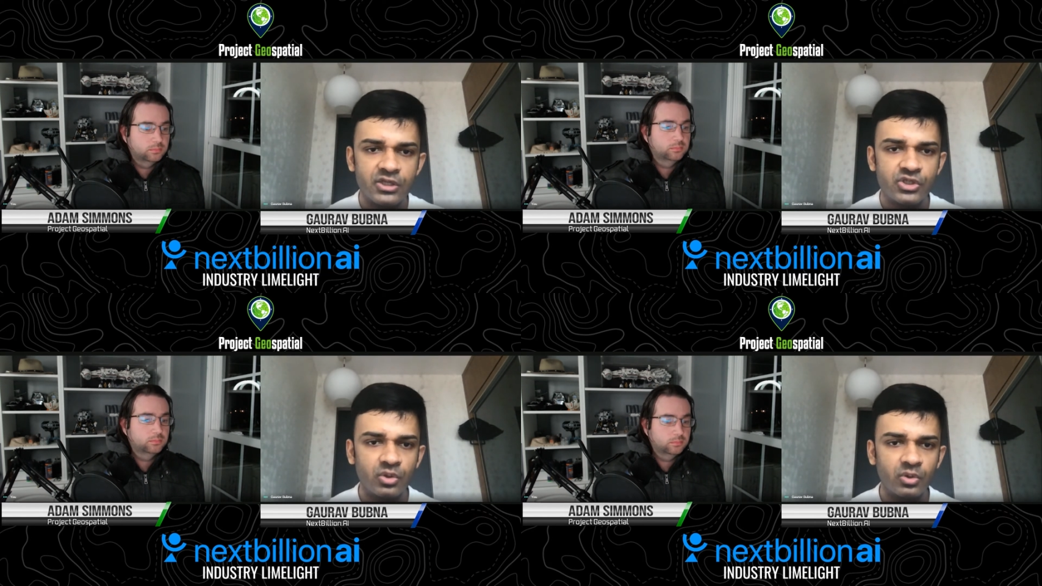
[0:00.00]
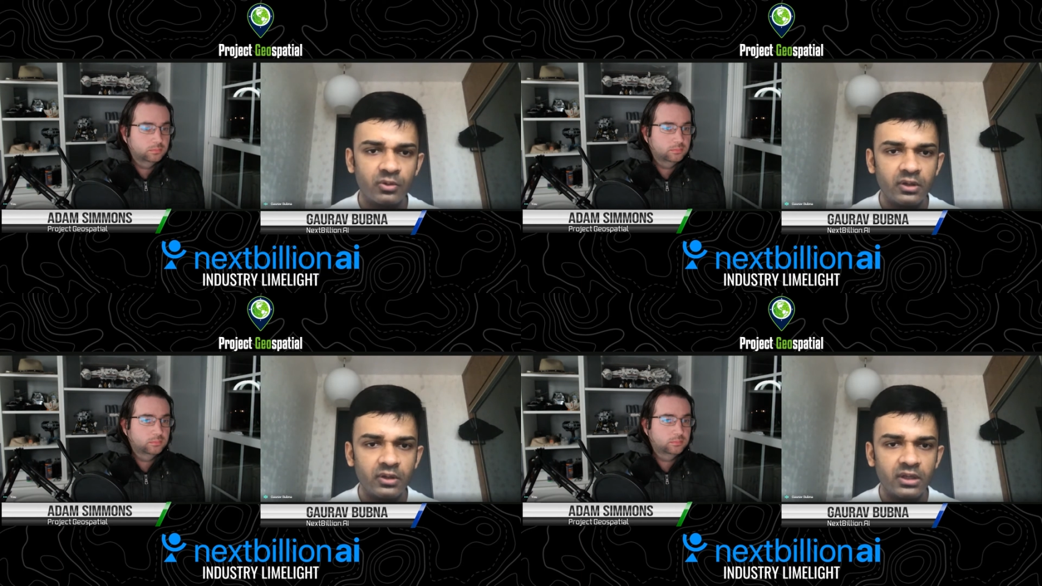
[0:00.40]

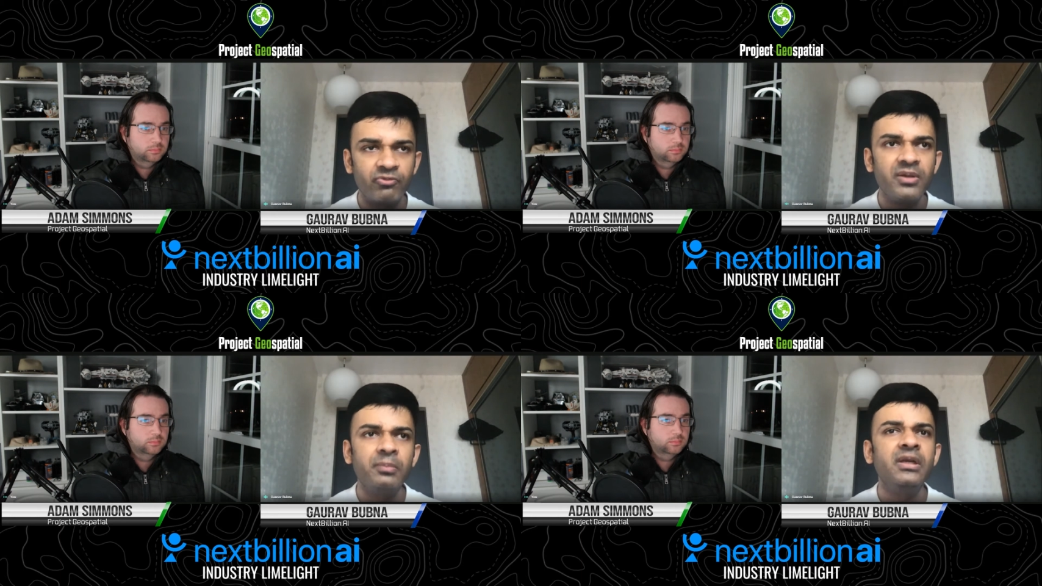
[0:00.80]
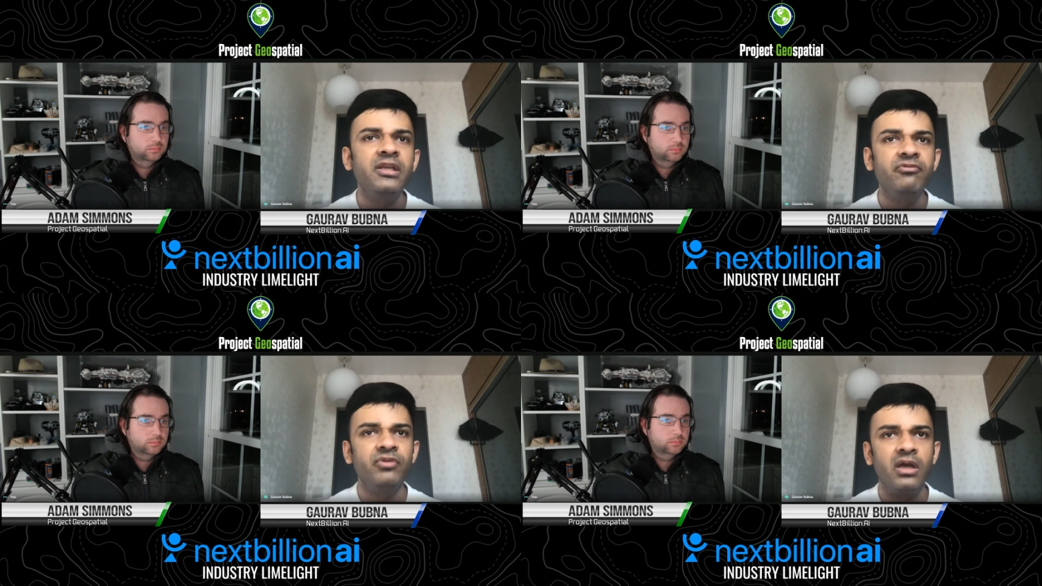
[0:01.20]
Speaker 1: So, you know, we
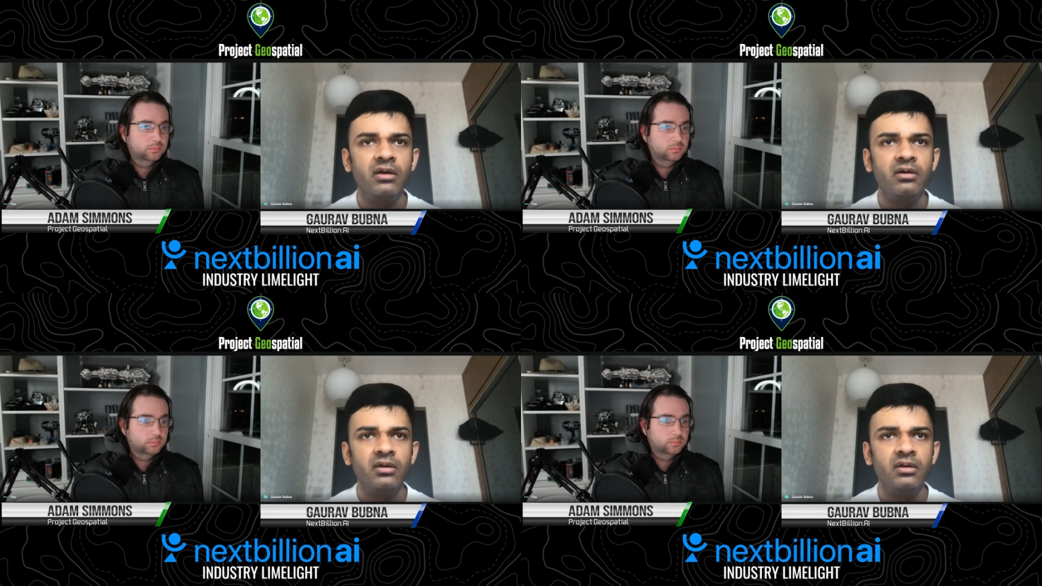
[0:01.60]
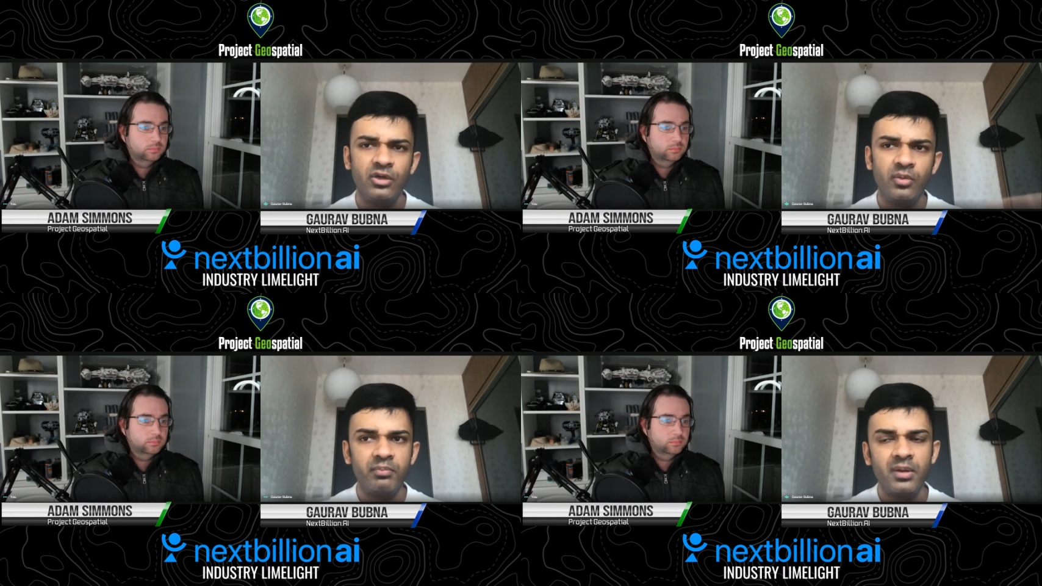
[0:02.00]
believe we are, you
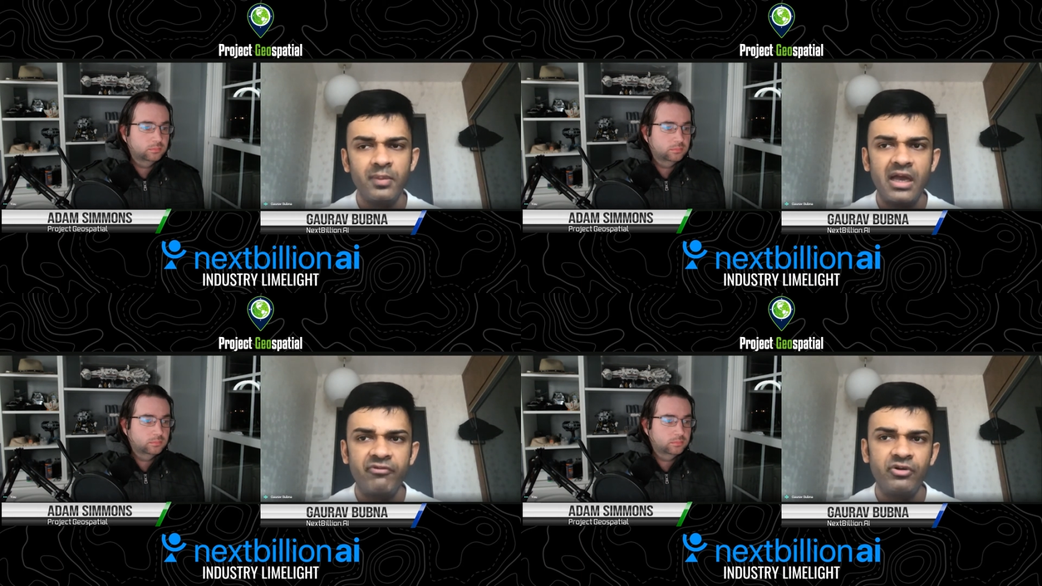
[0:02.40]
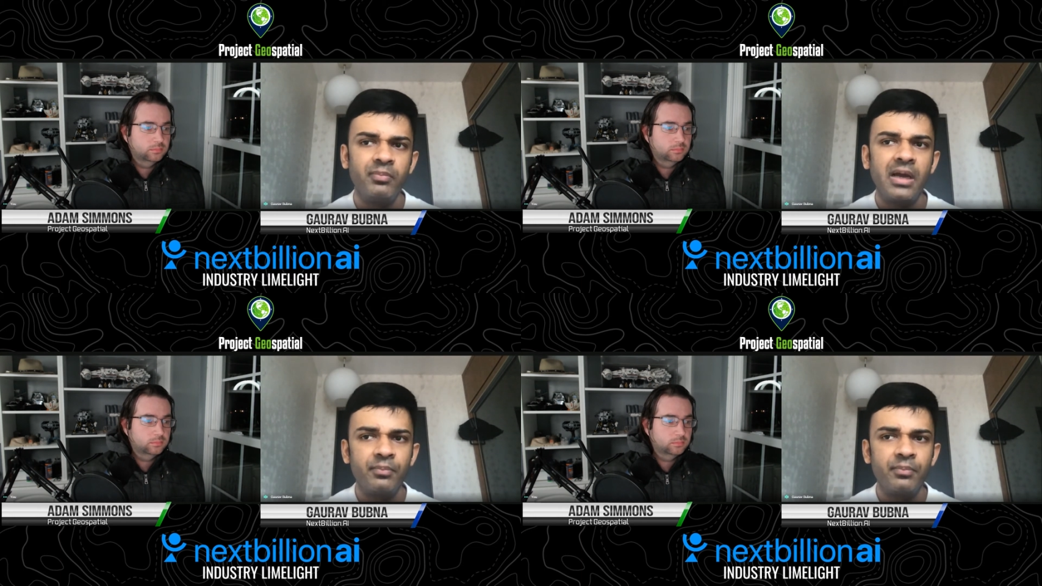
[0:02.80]
know, maybe after
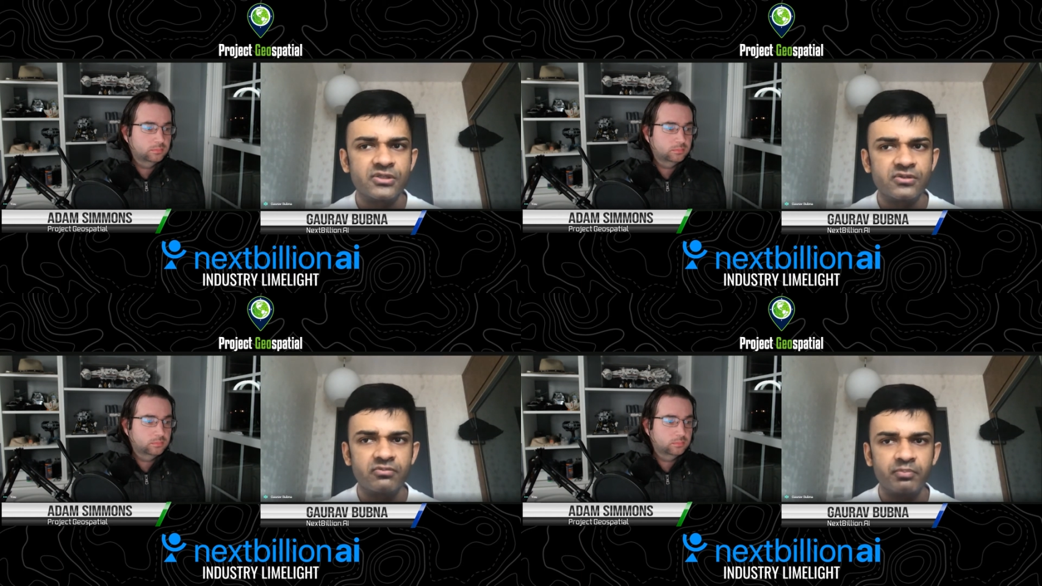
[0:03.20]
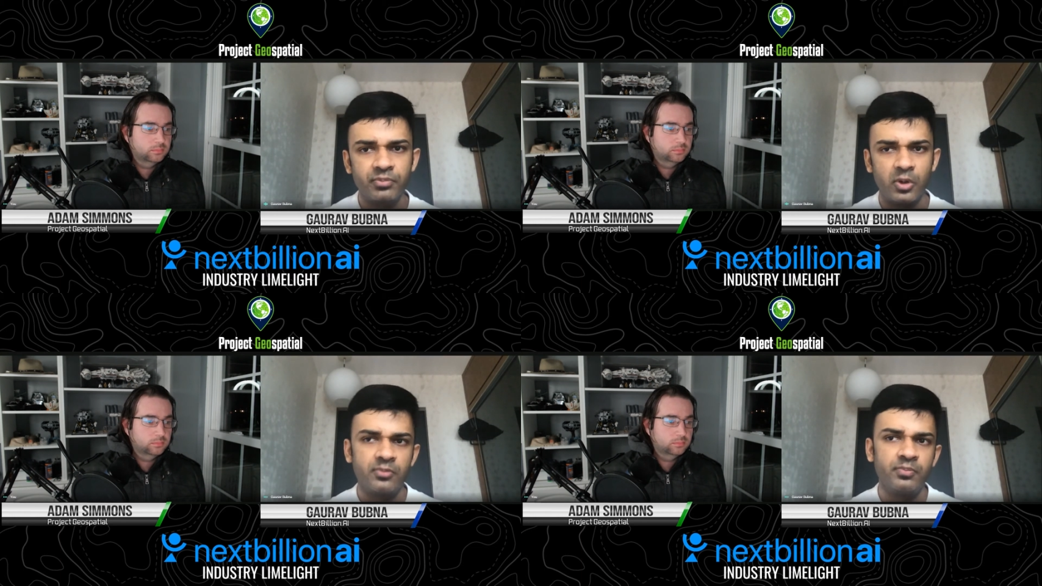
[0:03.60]
Mapbox,
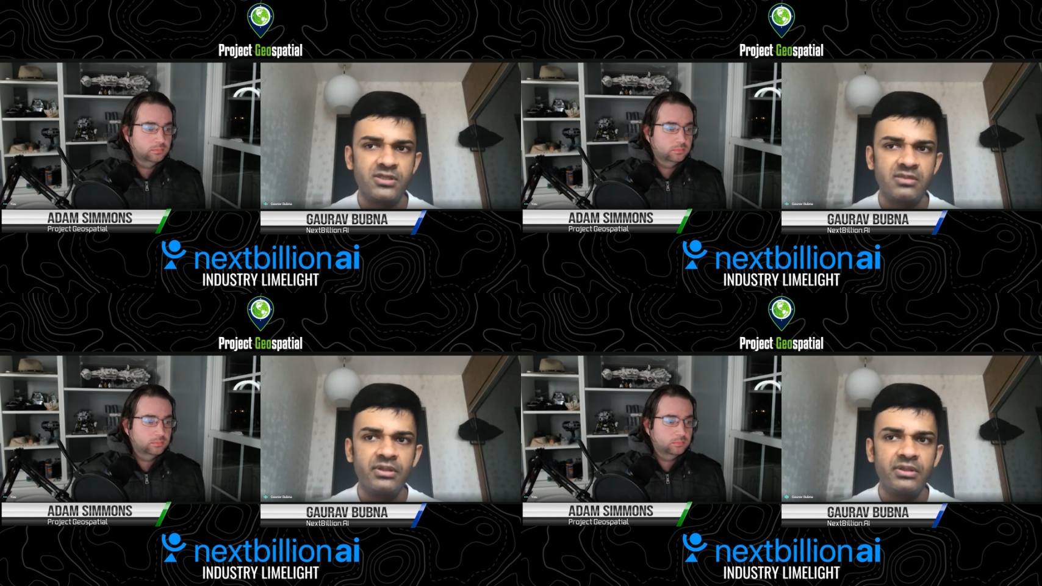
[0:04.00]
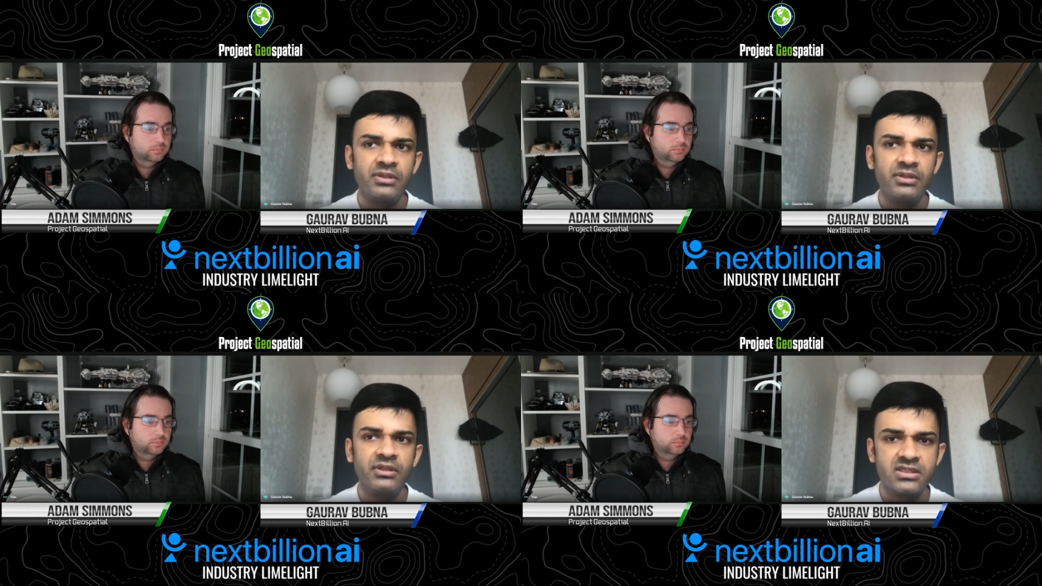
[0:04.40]
possibly the
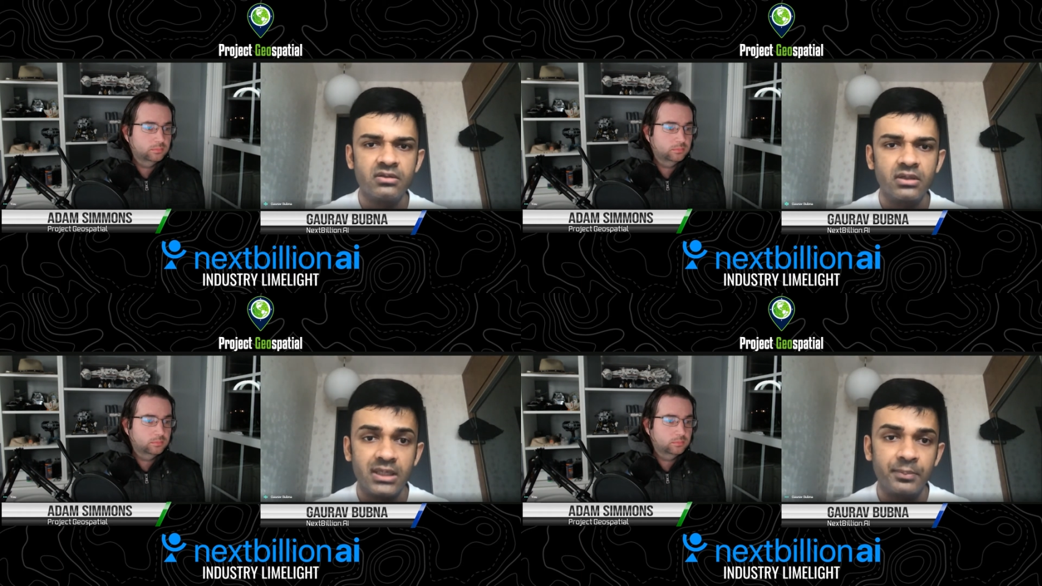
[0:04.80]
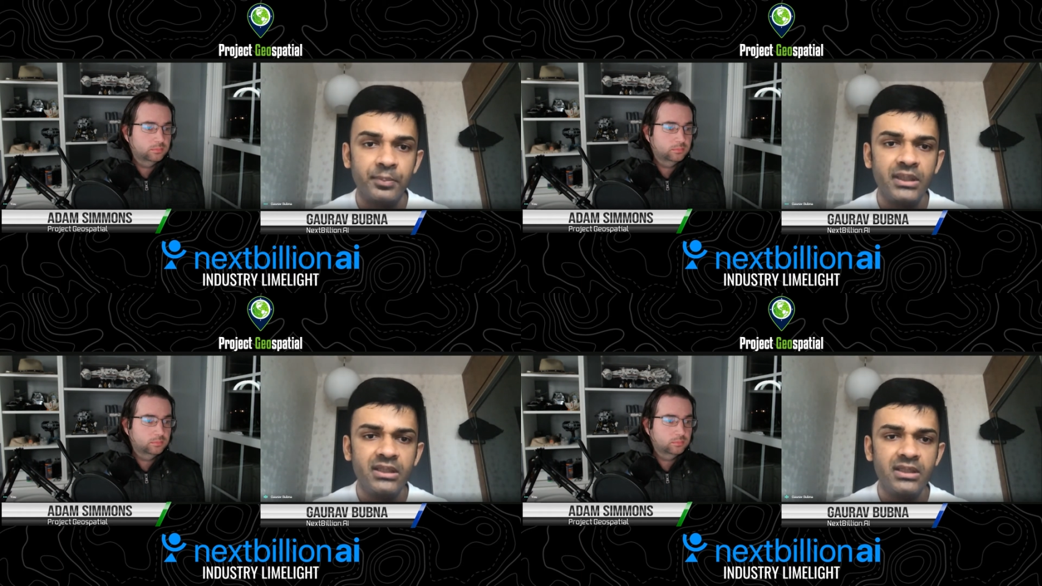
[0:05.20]
first company